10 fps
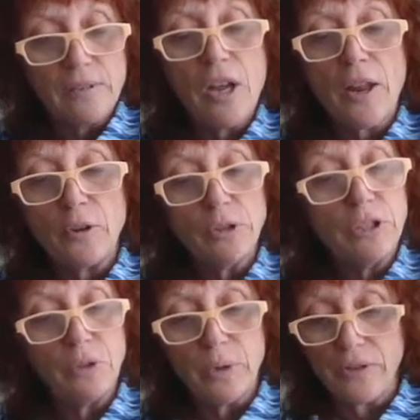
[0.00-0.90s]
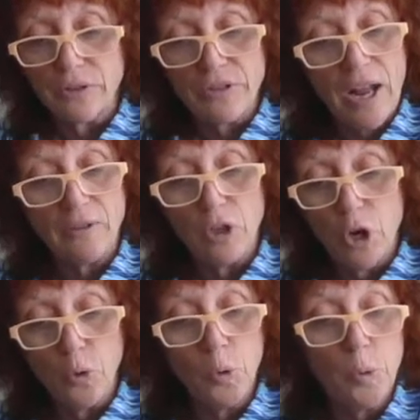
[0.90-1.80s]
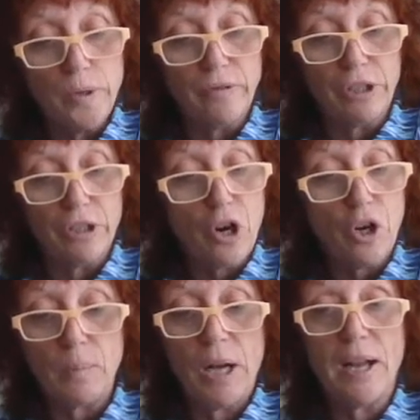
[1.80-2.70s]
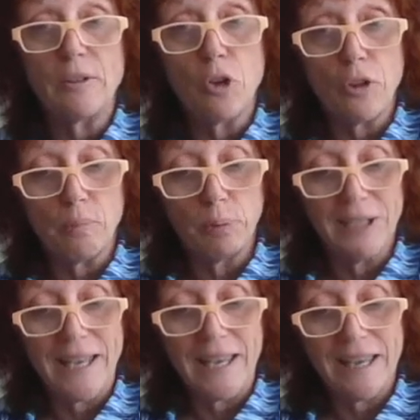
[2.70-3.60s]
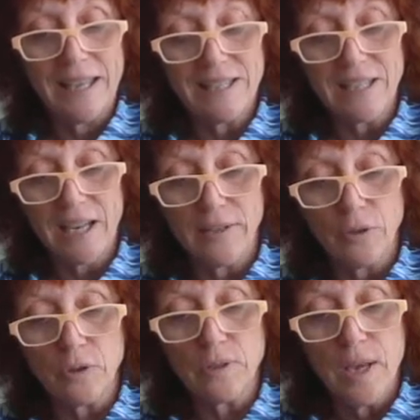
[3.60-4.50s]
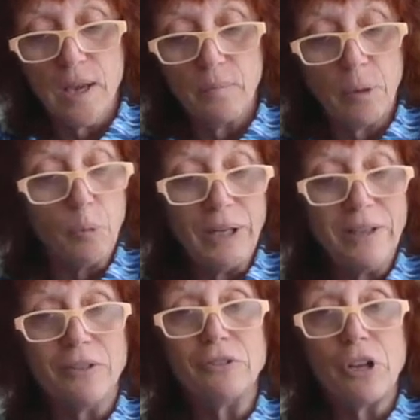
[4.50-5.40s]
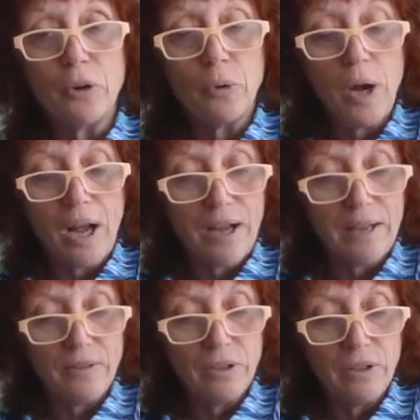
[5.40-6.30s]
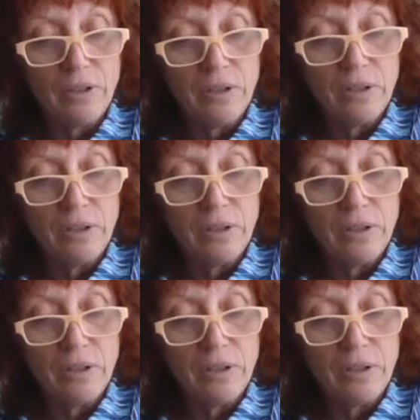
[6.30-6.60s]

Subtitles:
Not only do others not know who we really are behind all the bling and titles, but we don't know either.